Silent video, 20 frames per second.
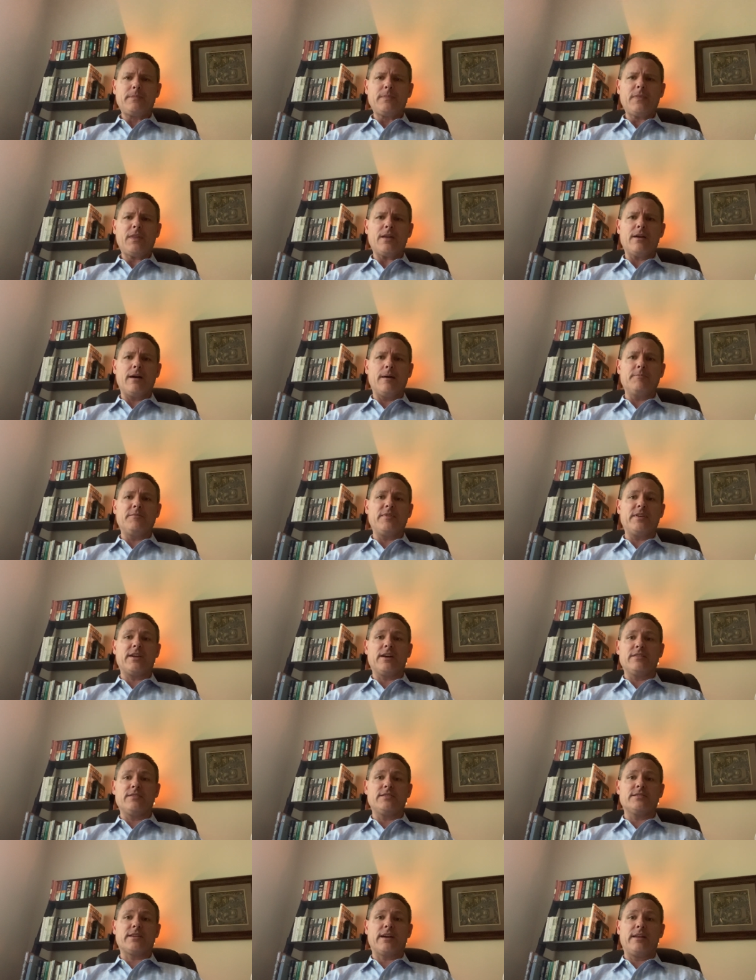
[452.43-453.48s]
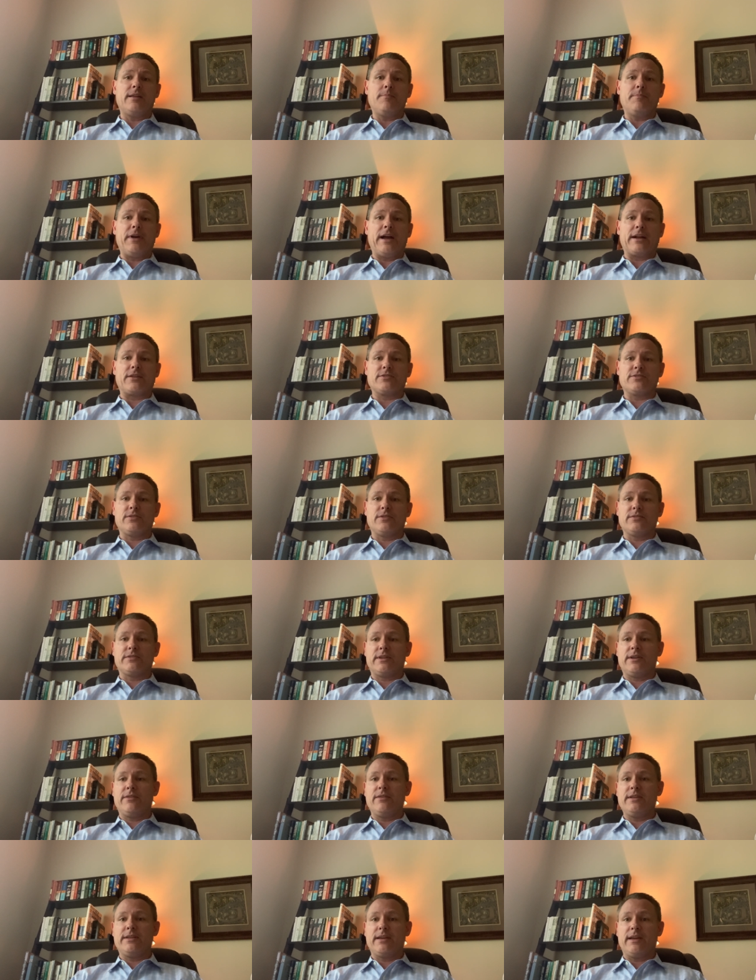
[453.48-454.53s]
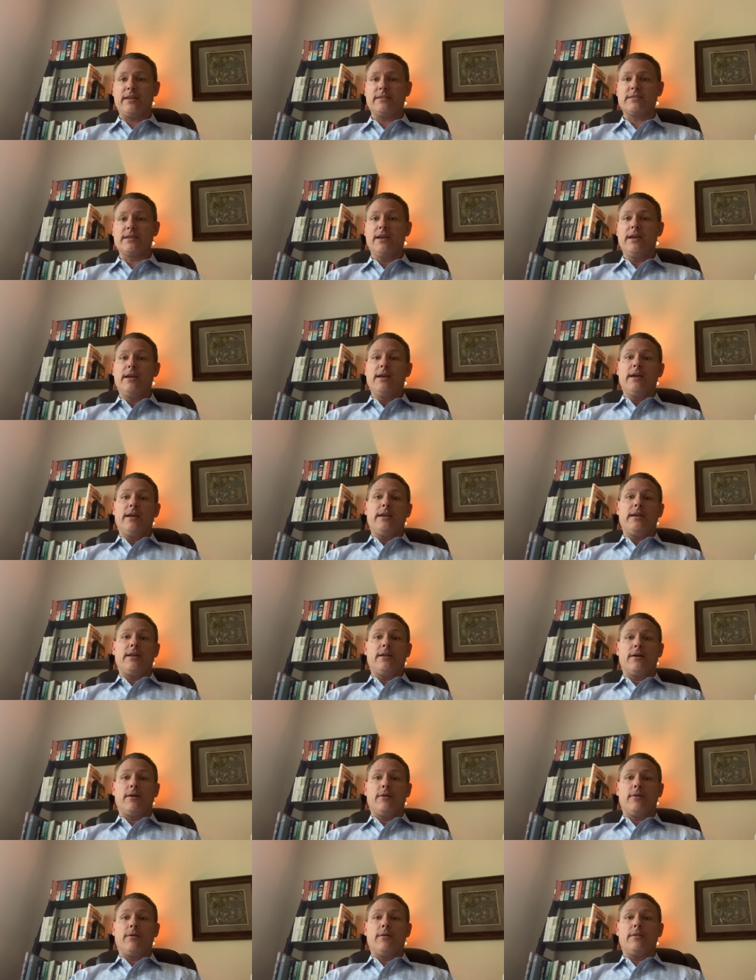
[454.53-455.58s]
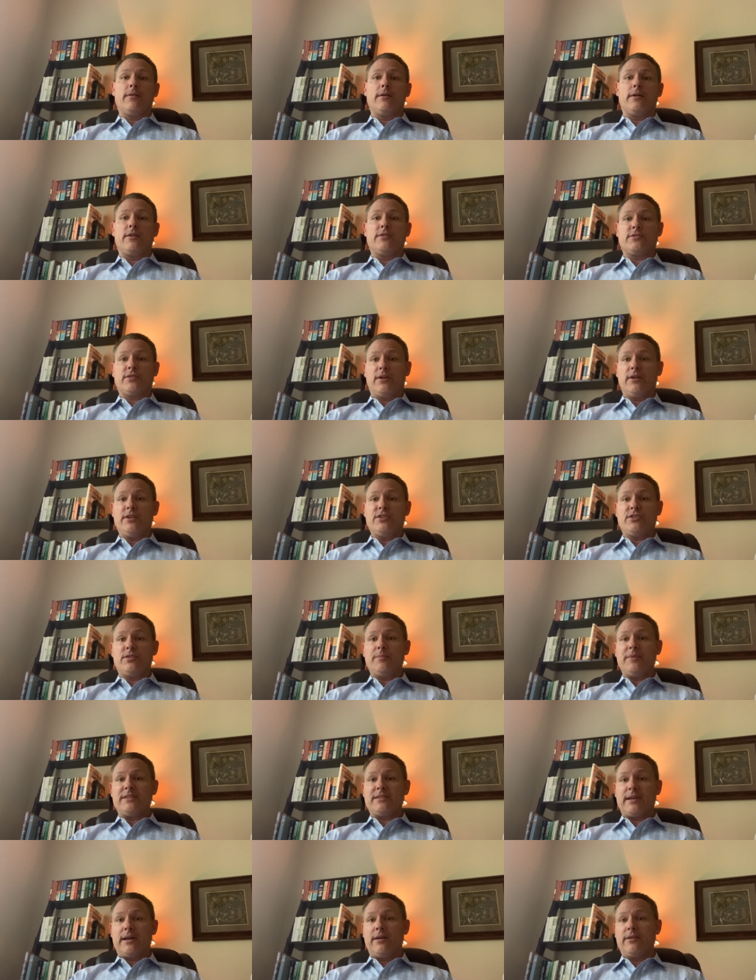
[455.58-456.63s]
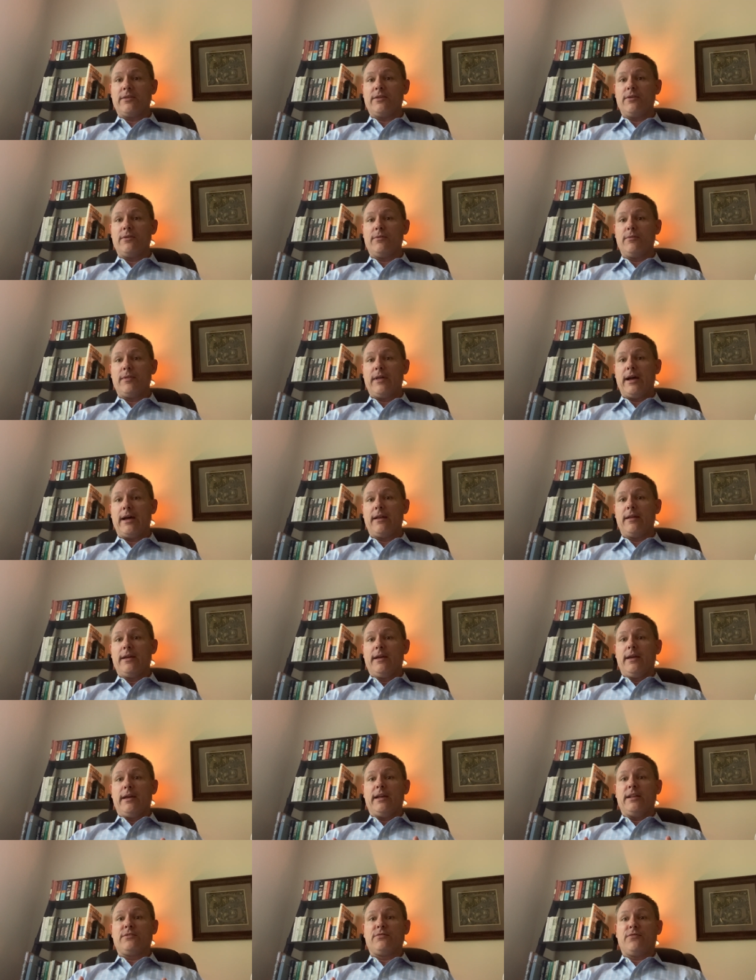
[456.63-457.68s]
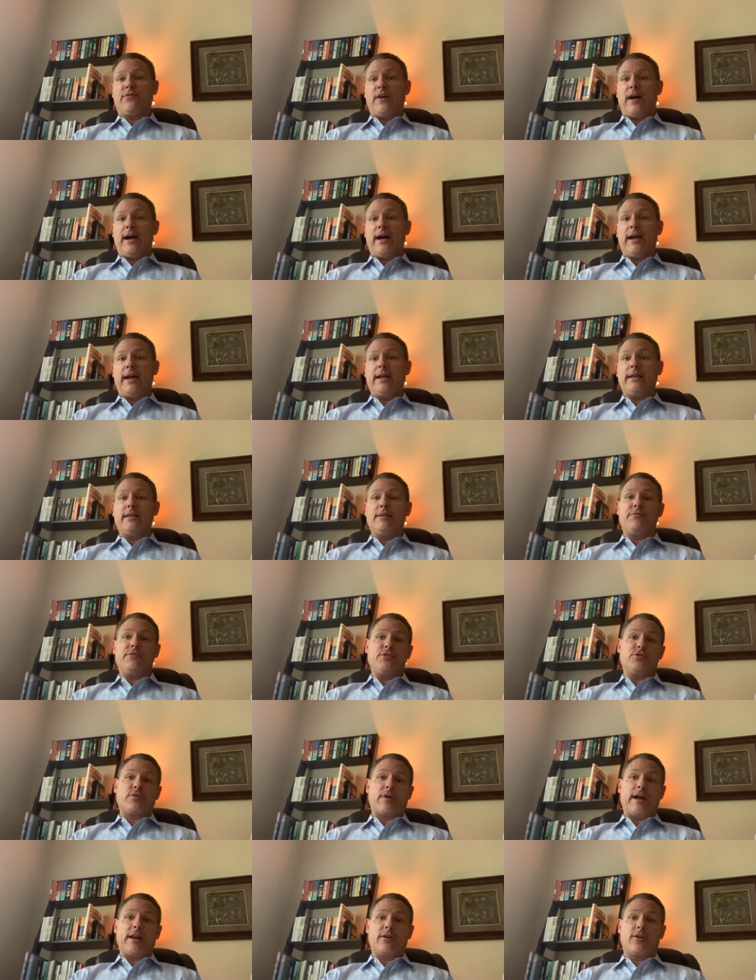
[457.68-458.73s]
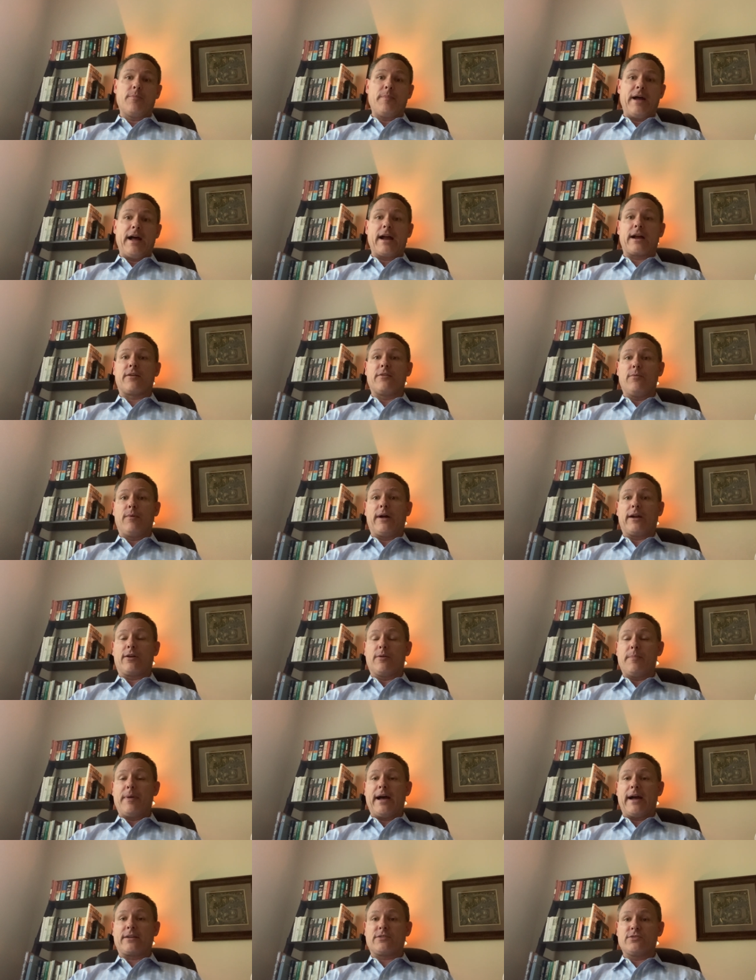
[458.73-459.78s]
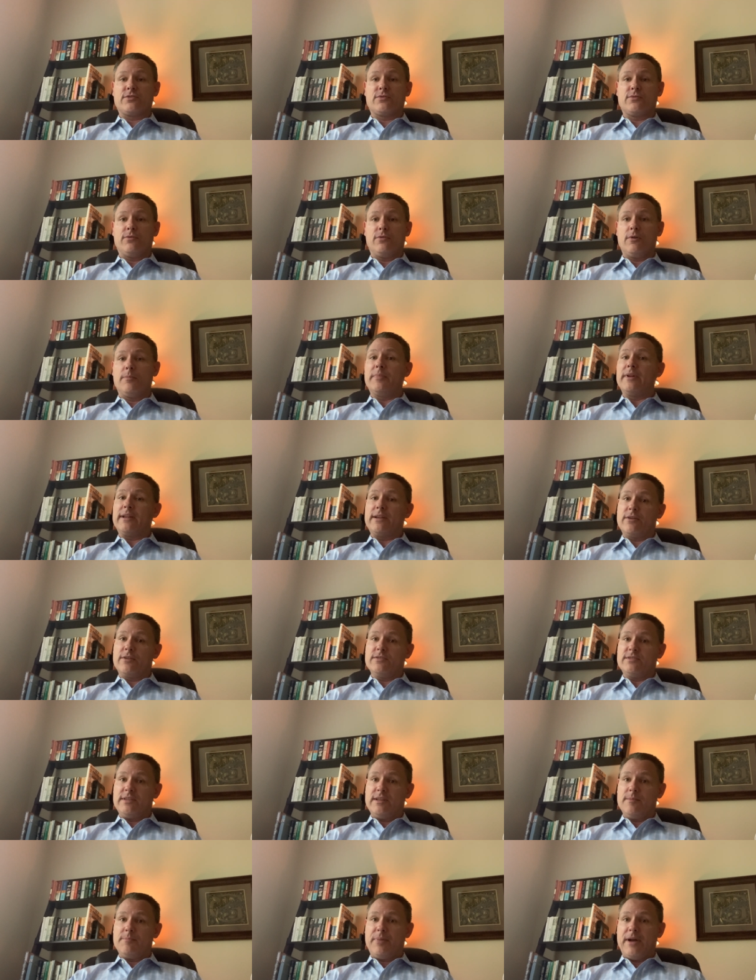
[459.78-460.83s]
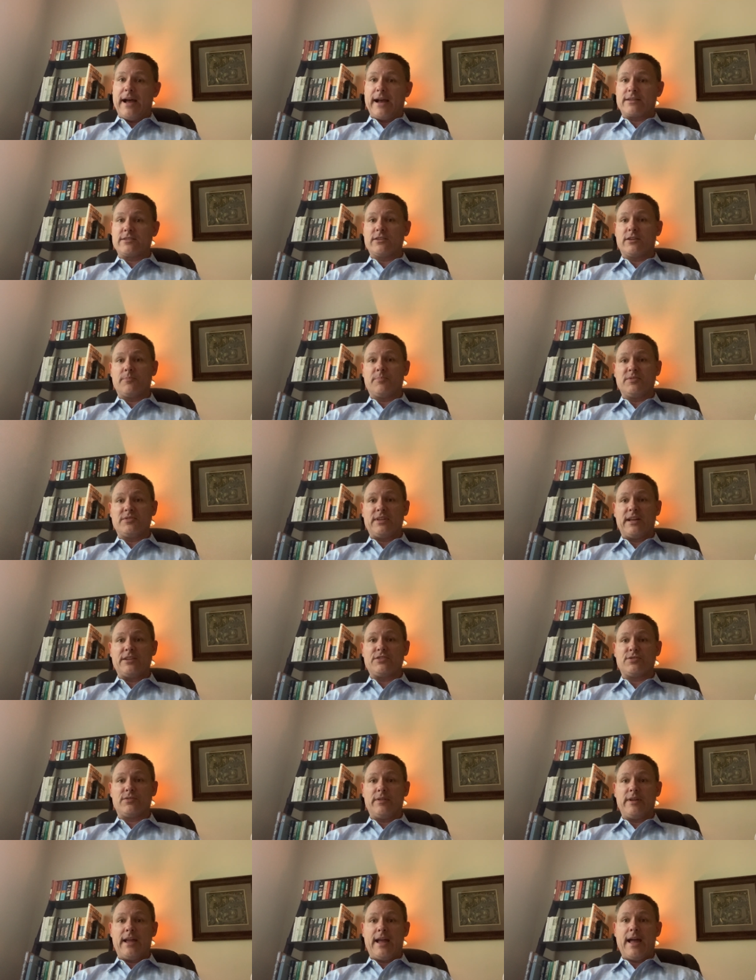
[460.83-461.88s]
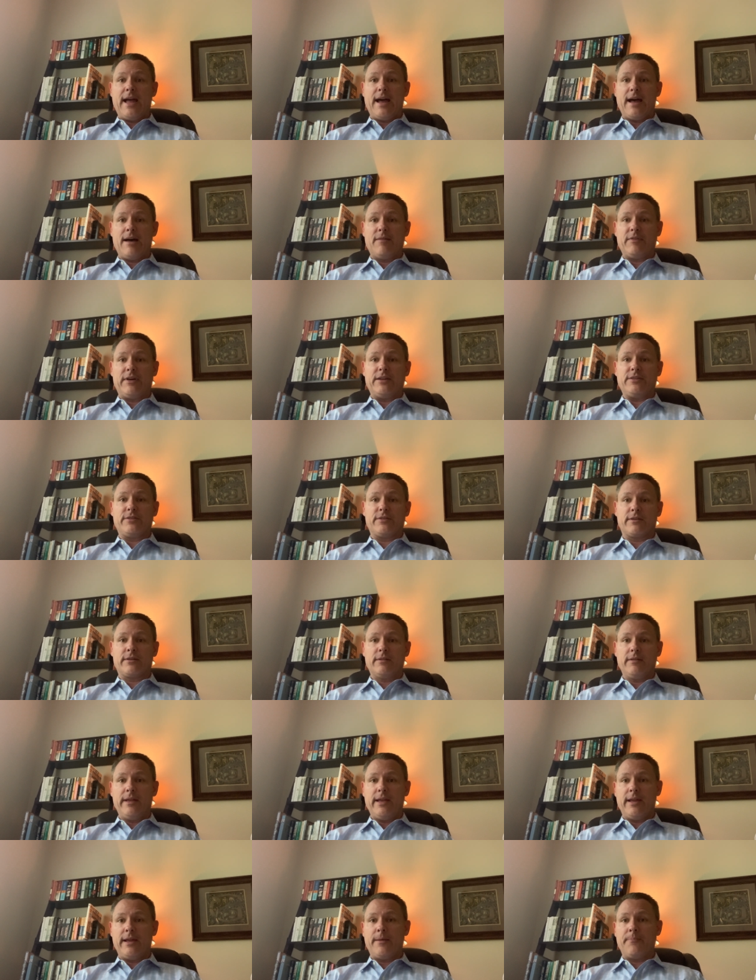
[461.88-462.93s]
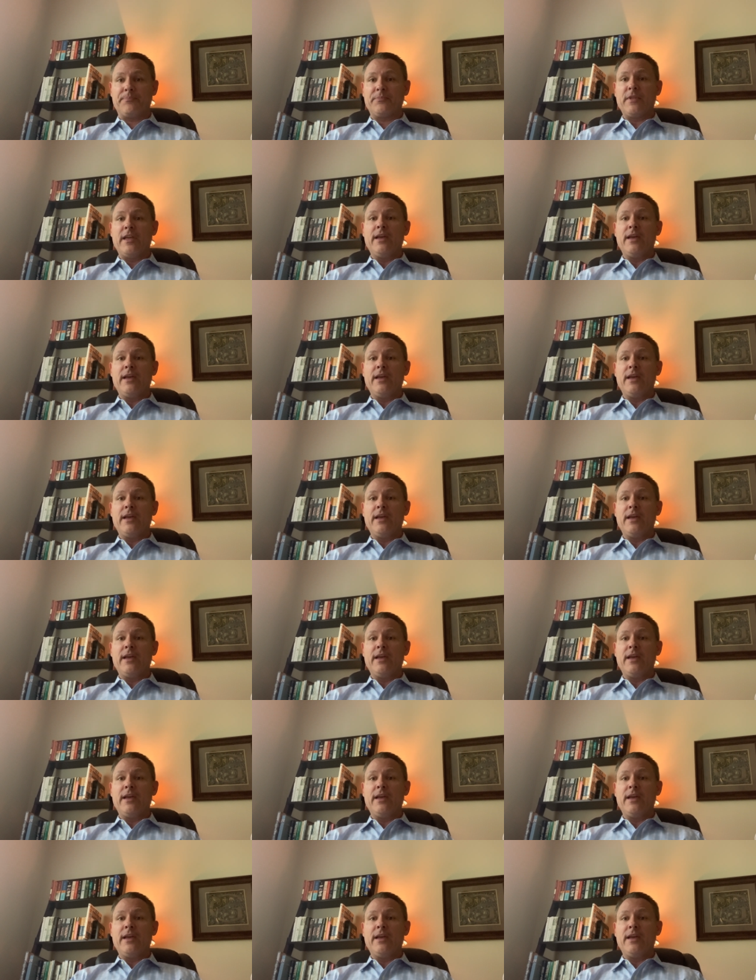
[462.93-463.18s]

um, because it's going to impact your social security case you know, an attorney should be telling you that it's fine if you try to go back or you want to go back to school, but here's the impacts it could potentially have on your claim,